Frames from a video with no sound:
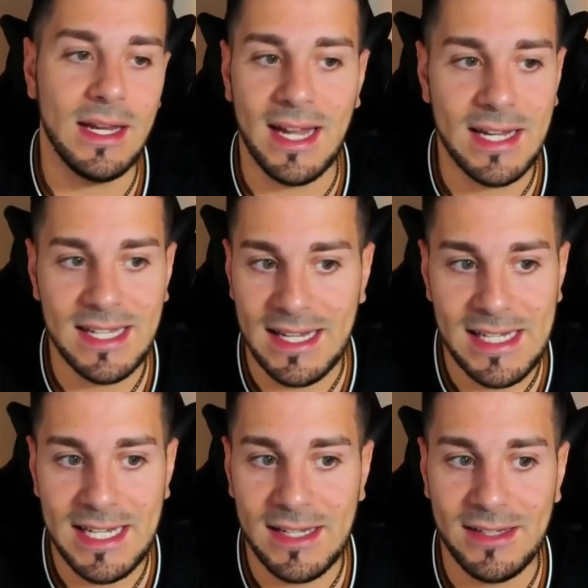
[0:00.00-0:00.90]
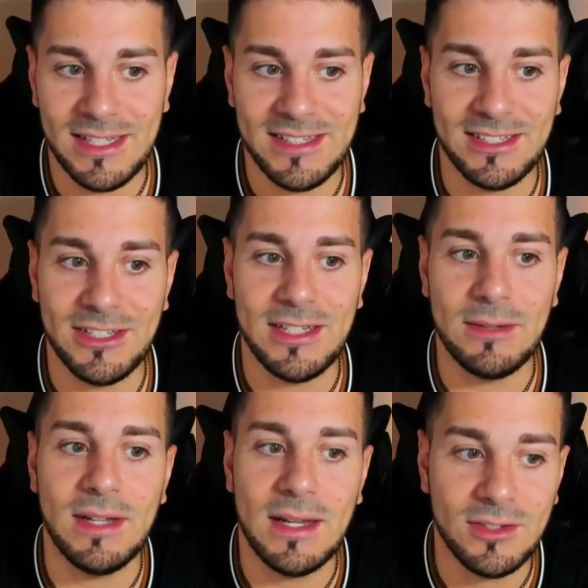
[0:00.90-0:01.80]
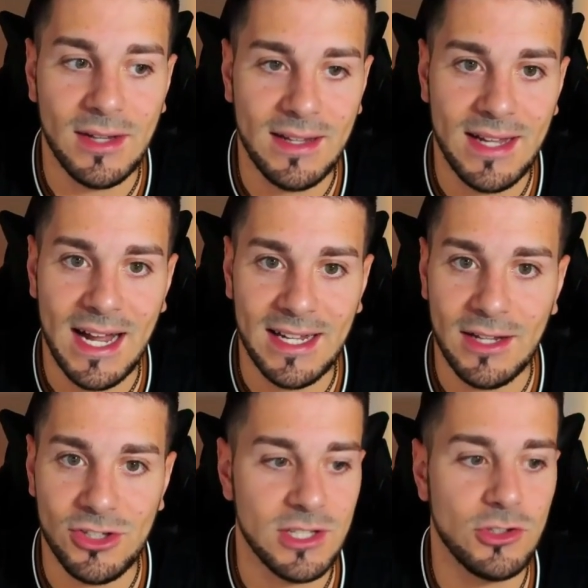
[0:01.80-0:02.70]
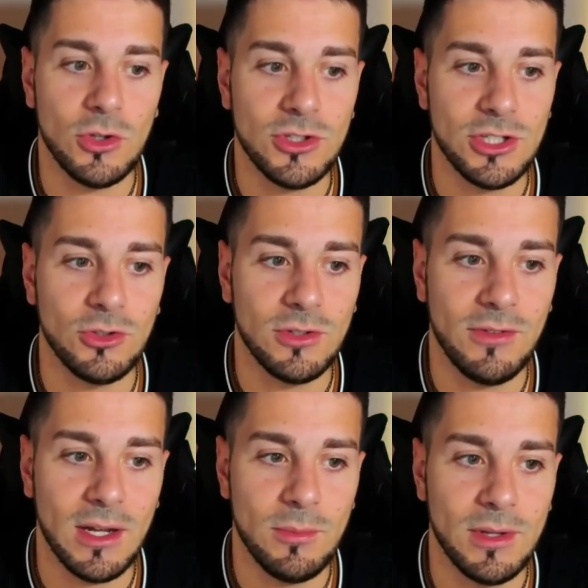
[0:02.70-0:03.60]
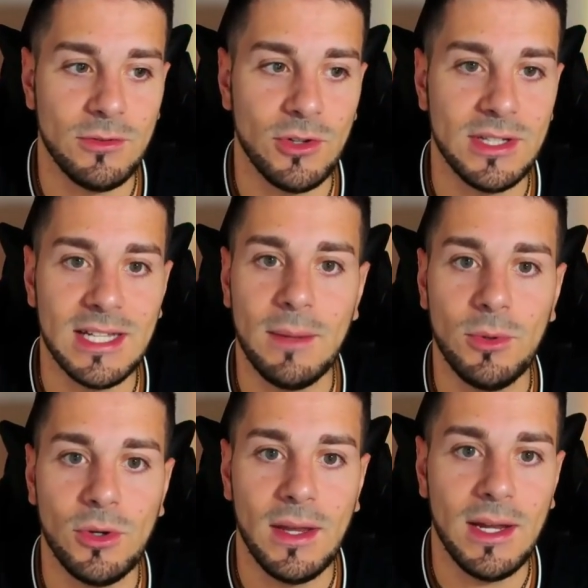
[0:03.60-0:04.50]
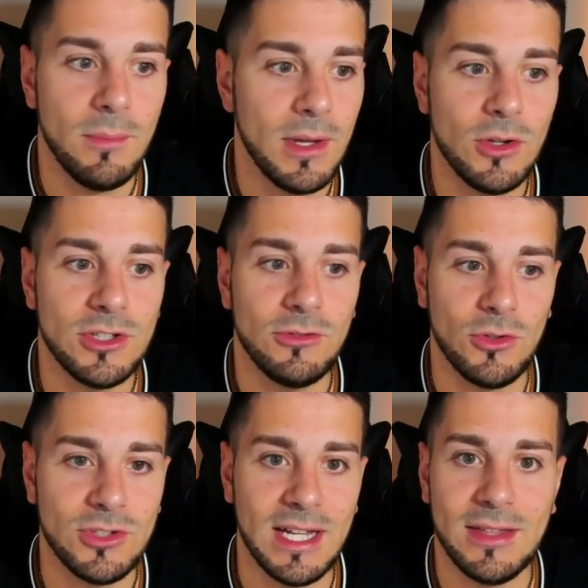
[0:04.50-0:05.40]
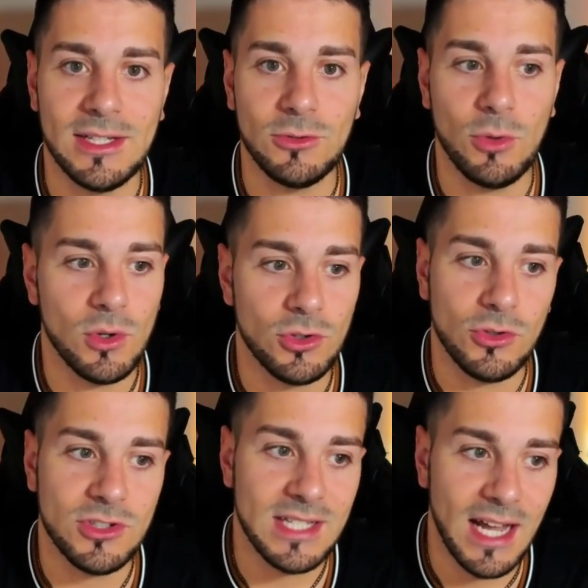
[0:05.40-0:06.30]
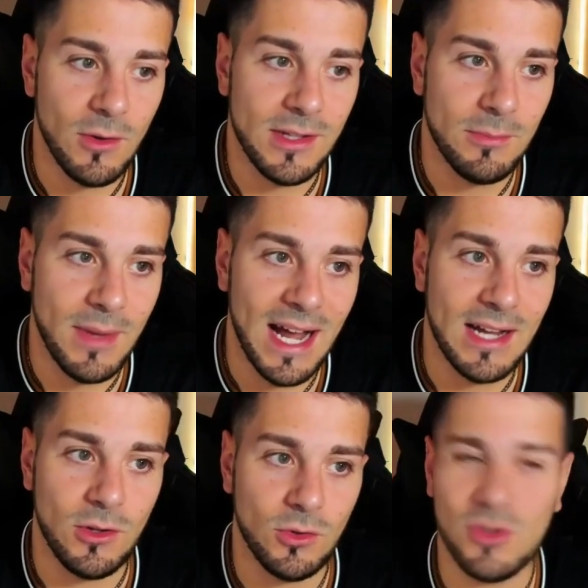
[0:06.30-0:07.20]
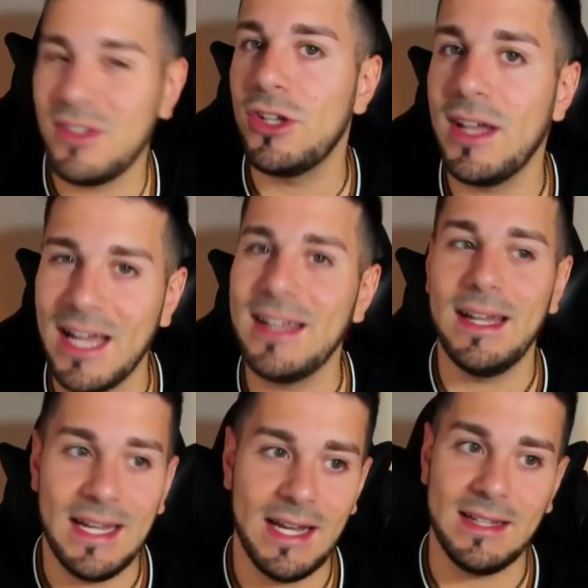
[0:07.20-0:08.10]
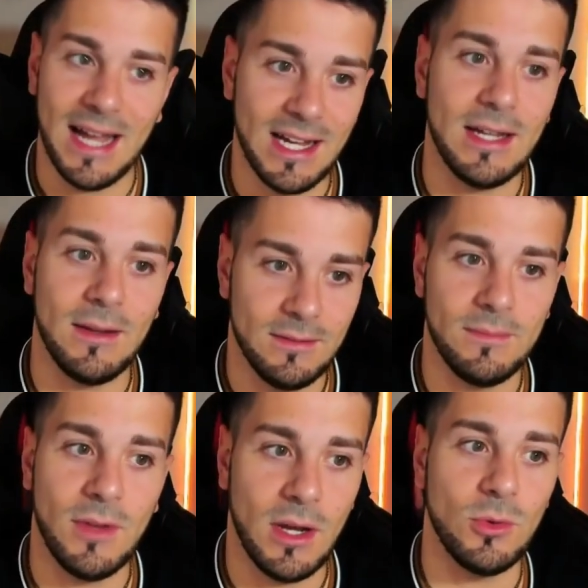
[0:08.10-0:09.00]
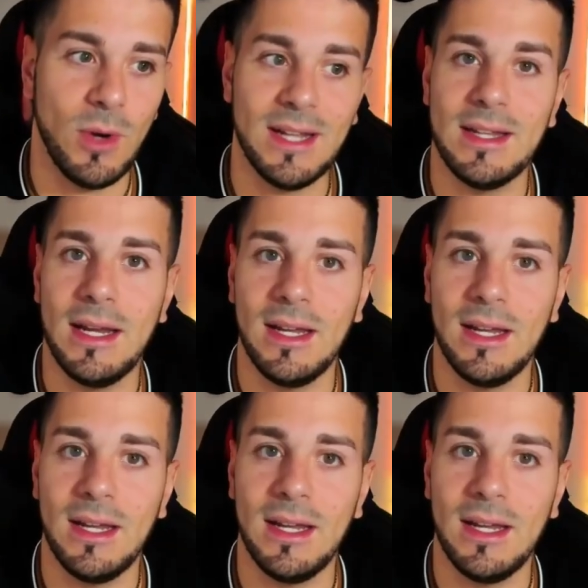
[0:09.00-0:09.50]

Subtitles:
And then here, this isn't even a threat. I can just continue developing, for example, because if you take this pawn, you see how it's black who is creating an attack, not white.